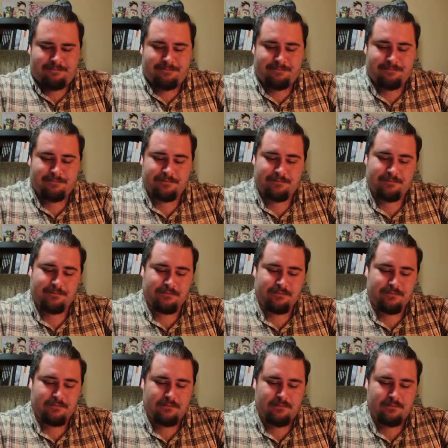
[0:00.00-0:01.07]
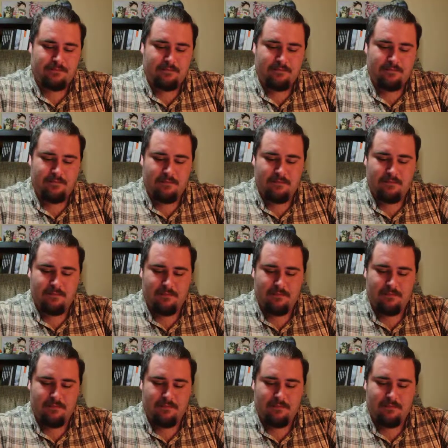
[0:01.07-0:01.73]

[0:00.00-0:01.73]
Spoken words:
(silence)